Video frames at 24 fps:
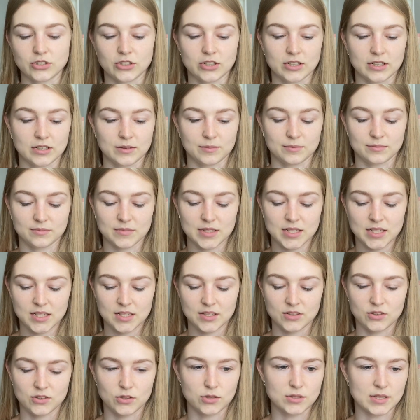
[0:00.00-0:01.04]
You can
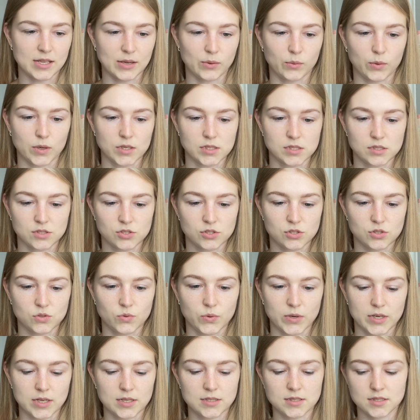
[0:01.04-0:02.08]
use like 1
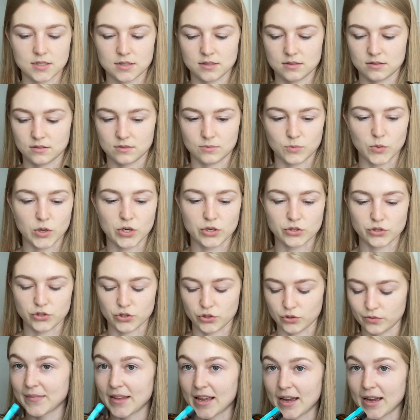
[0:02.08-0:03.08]
squirt, 1 or 2.